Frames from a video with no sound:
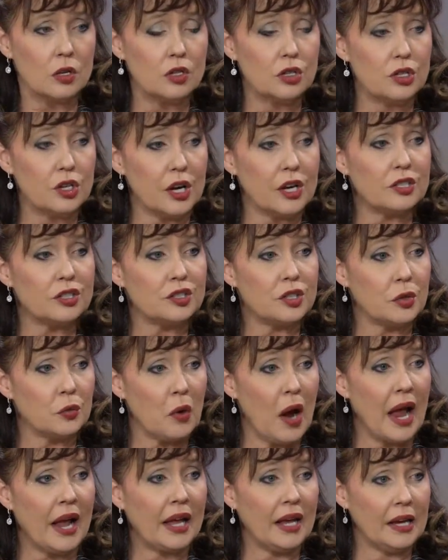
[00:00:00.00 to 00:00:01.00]
just to
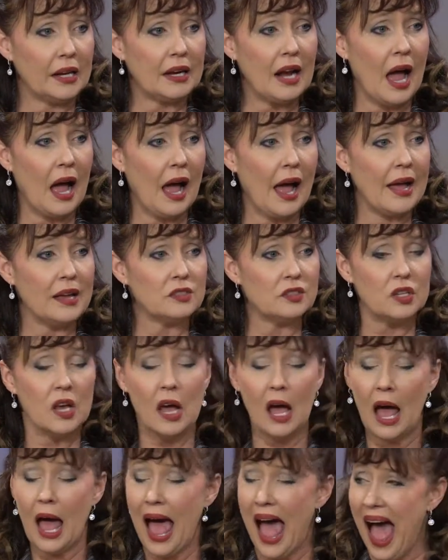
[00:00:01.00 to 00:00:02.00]
recognize
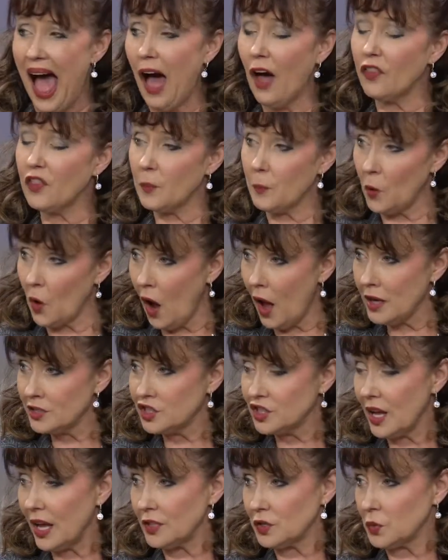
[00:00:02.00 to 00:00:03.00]
how the
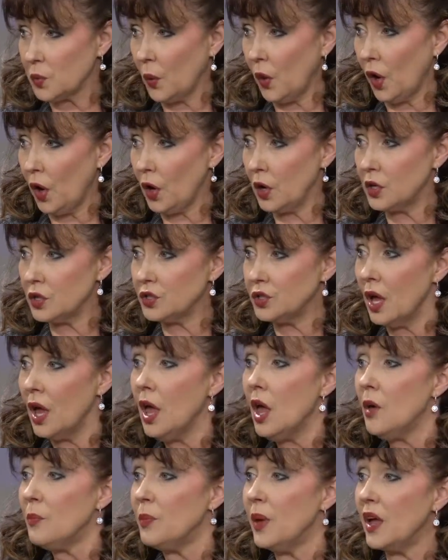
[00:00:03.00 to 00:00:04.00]
process works
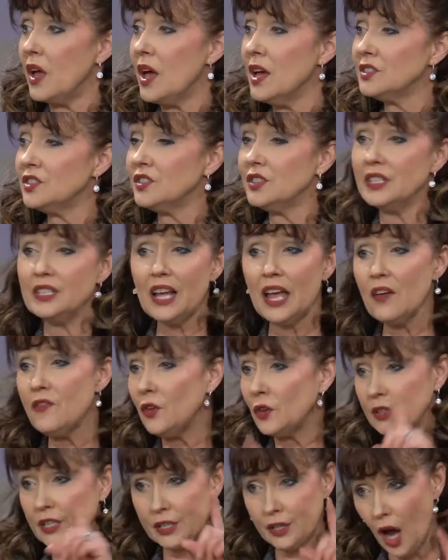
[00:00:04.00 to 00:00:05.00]
because the
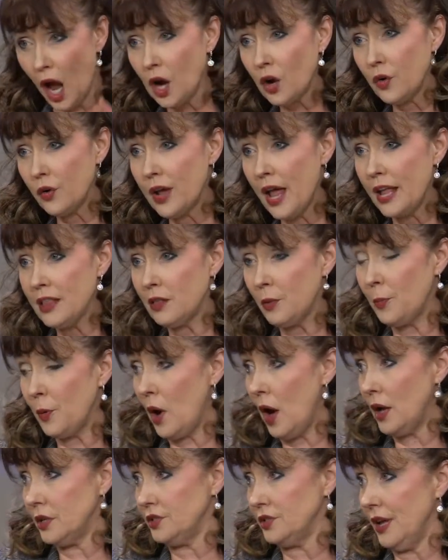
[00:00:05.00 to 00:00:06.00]
devil did not create the
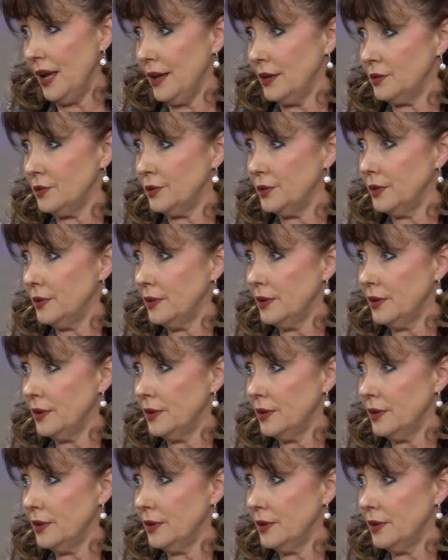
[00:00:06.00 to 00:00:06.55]
process.